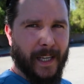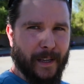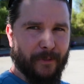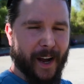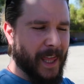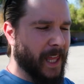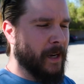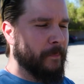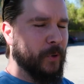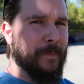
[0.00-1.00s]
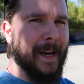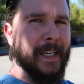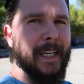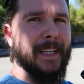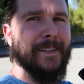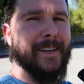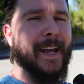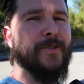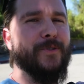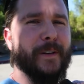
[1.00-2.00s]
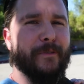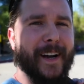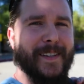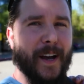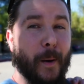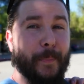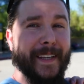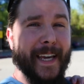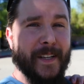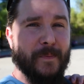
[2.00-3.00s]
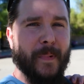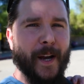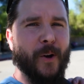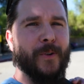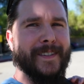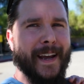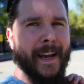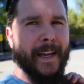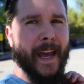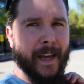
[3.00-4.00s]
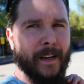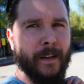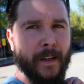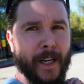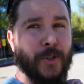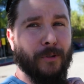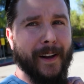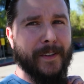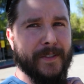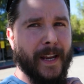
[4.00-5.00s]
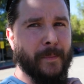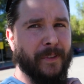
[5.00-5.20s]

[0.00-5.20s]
if I then put my keyless entry device up against my own dang head and try the same